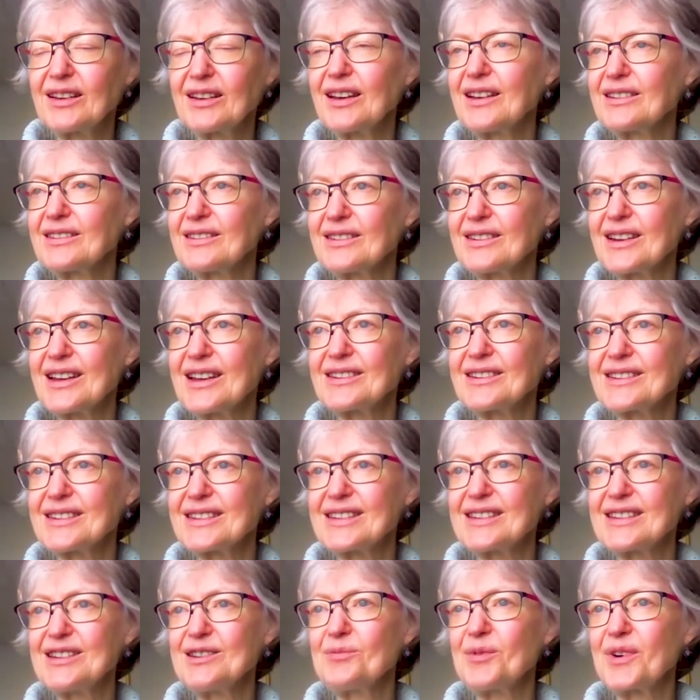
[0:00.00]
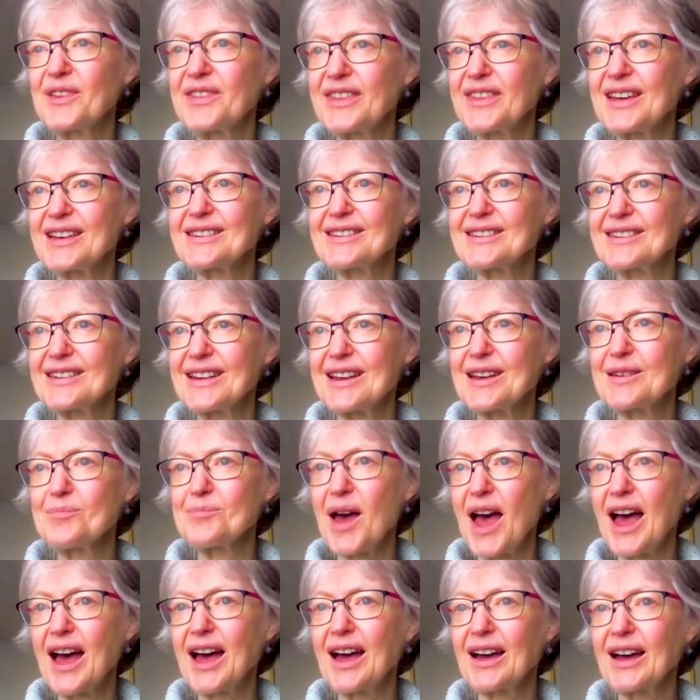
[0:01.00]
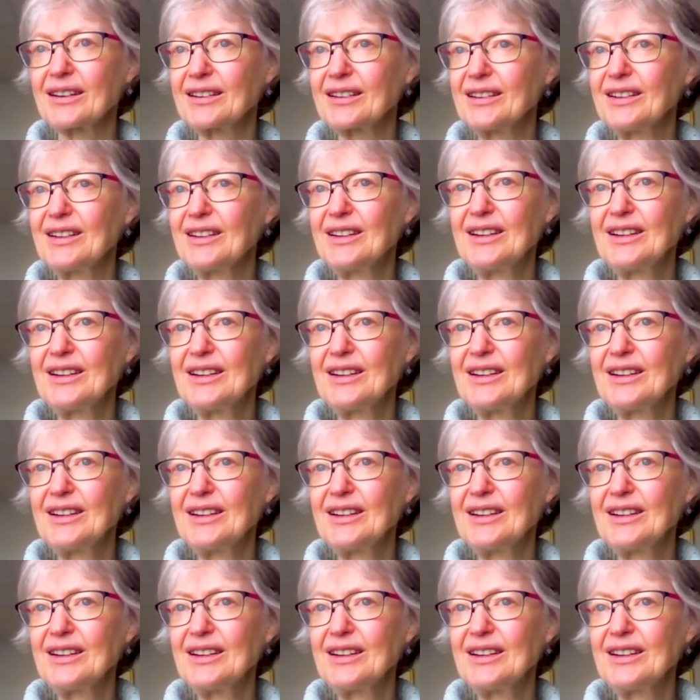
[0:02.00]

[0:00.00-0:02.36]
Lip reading: and see what they say back.